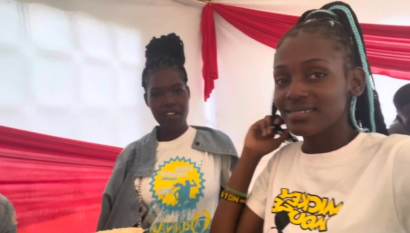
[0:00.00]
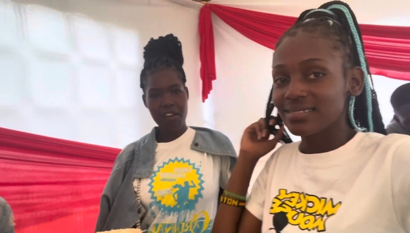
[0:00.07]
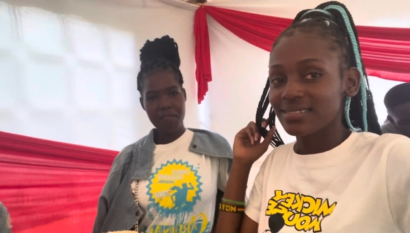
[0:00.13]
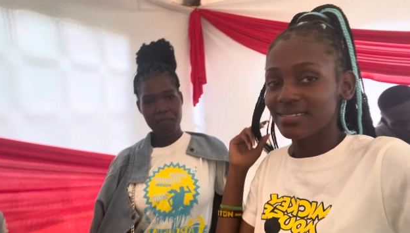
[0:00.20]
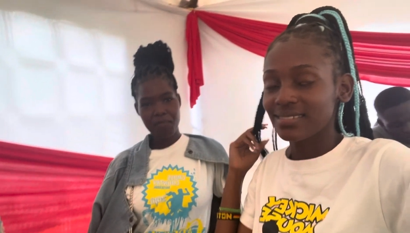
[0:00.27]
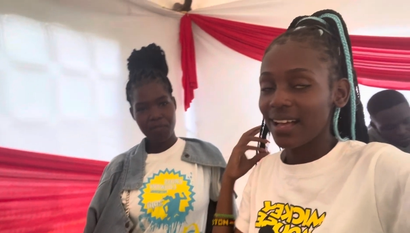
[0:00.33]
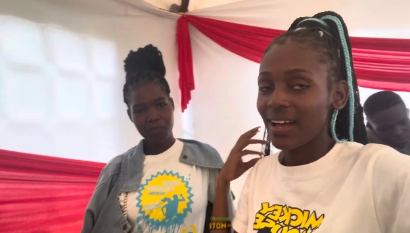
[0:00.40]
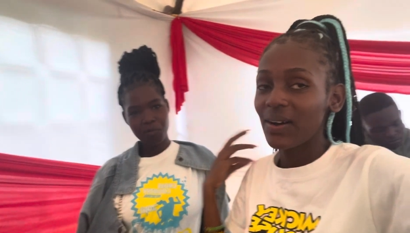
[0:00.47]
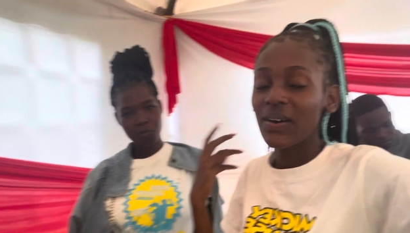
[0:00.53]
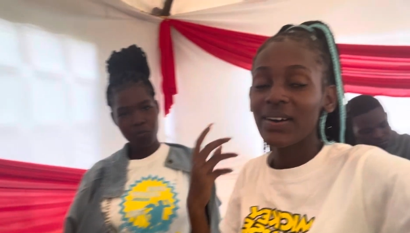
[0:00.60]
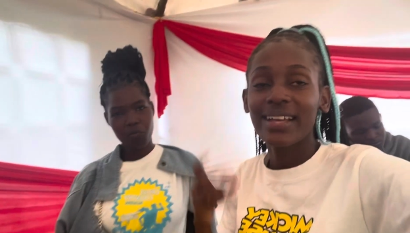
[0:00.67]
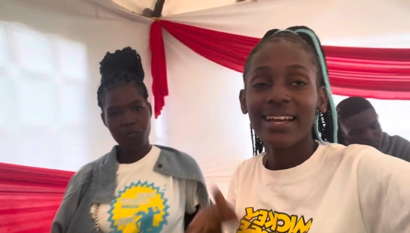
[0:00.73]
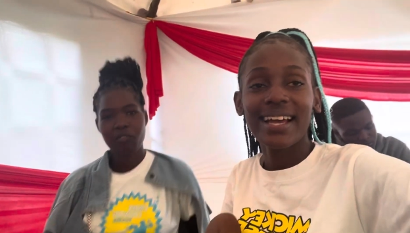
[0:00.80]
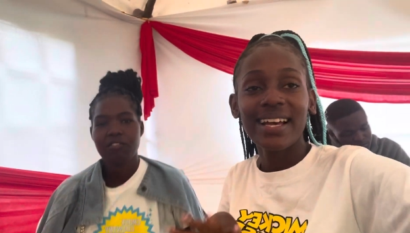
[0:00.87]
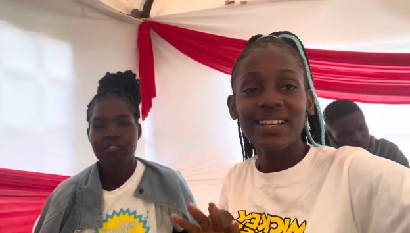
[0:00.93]

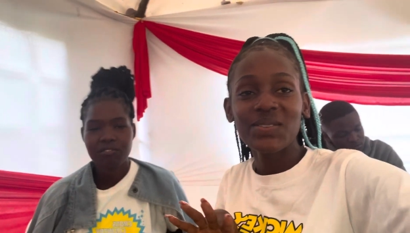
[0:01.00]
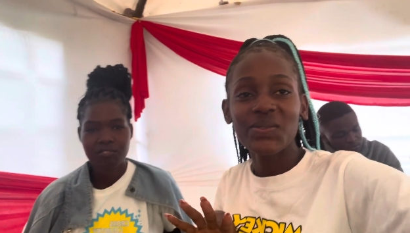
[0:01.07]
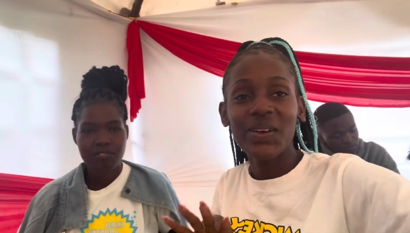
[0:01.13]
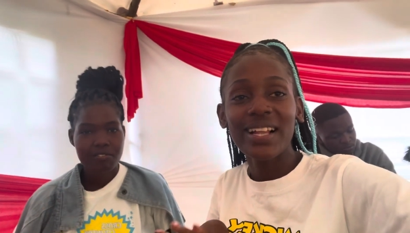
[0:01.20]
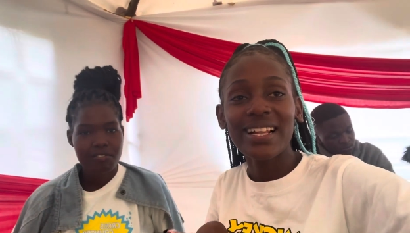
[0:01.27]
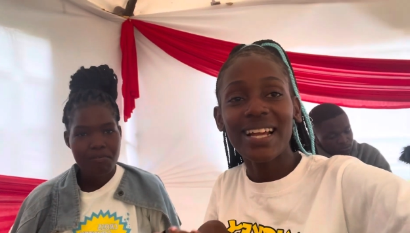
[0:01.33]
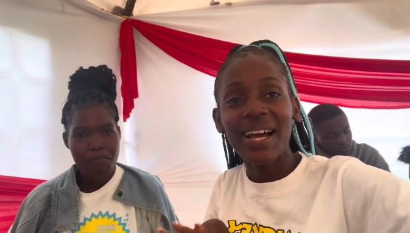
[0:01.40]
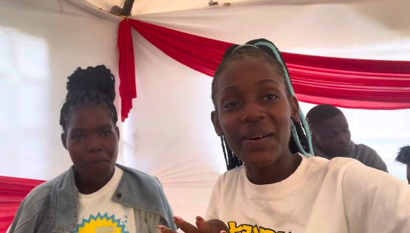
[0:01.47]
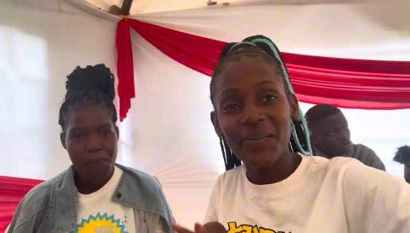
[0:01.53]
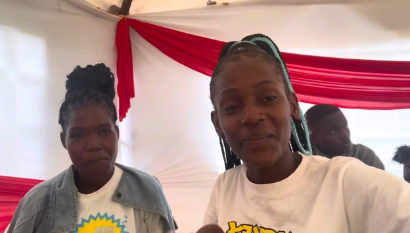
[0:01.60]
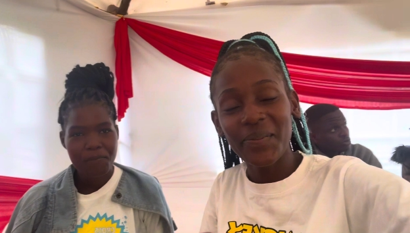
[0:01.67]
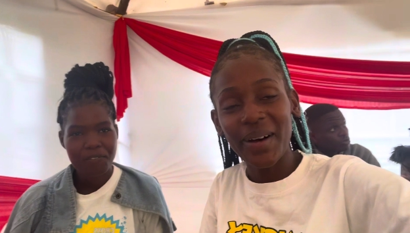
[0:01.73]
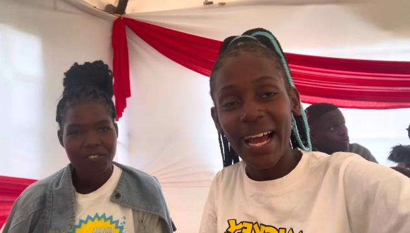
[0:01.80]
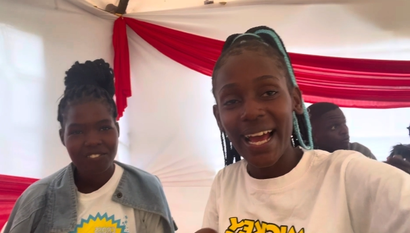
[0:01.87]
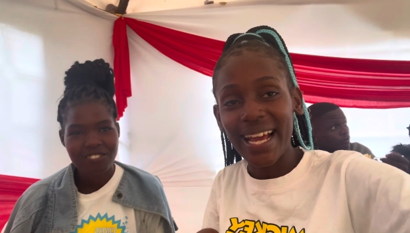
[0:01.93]
Speaker 1: Okay guys, welcome
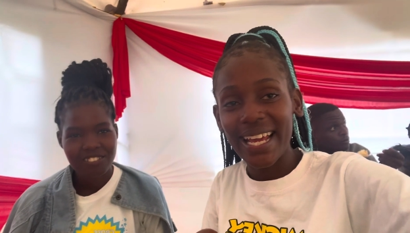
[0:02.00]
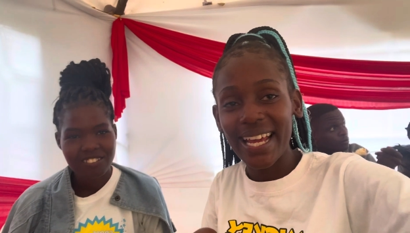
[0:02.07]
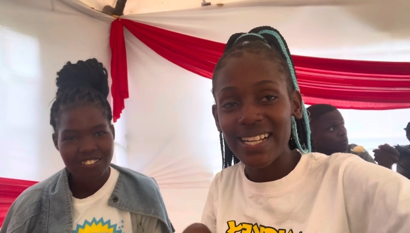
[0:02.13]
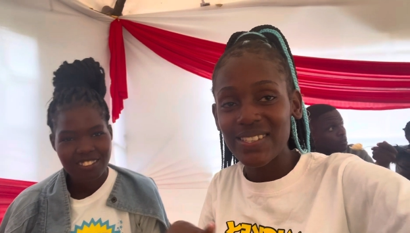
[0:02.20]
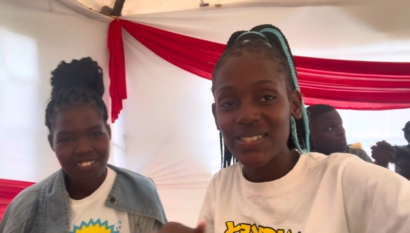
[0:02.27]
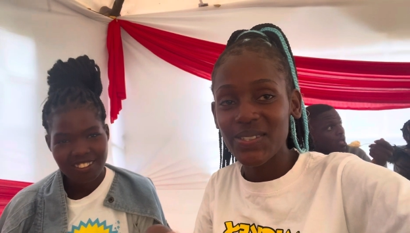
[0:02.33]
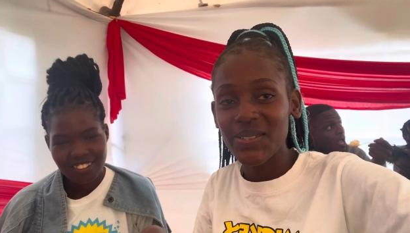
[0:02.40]
back again.